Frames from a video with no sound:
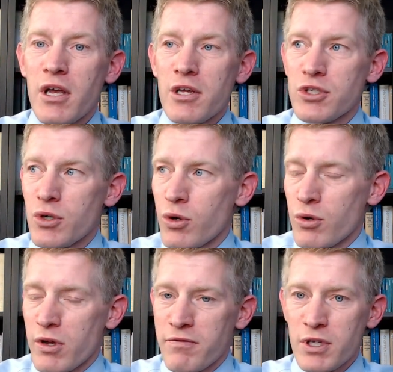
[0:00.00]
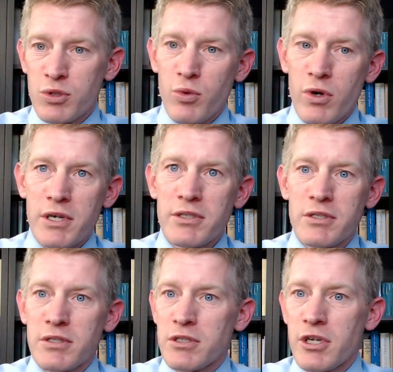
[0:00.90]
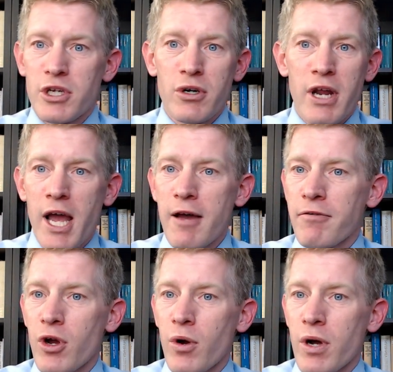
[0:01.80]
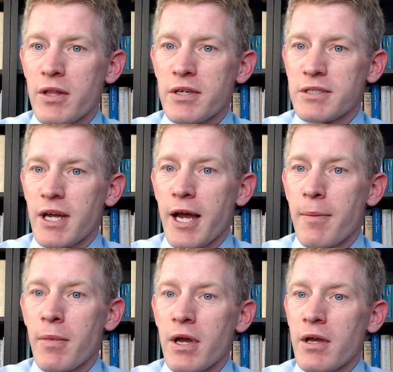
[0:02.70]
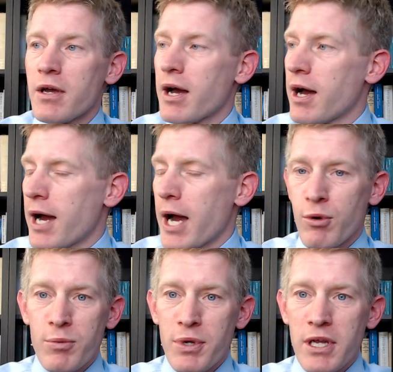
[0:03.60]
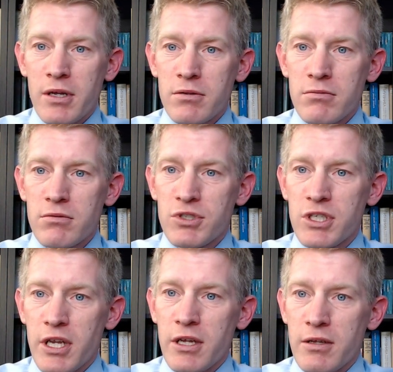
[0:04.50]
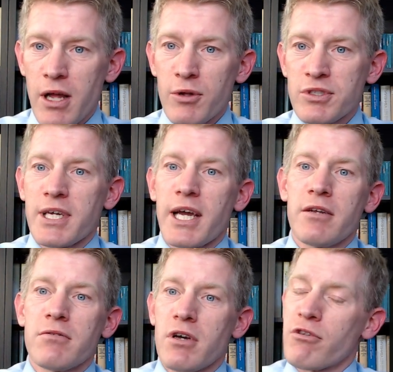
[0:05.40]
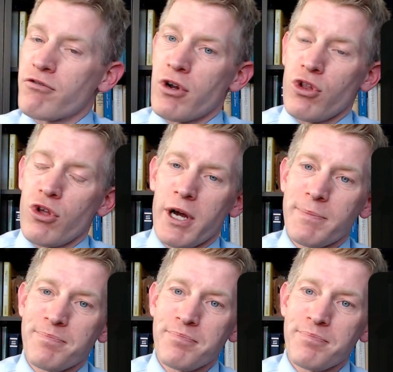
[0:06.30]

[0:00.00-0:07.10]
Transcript: So if this was a year and a half ago at this time, uh, I would be sitting outside on the front lawn.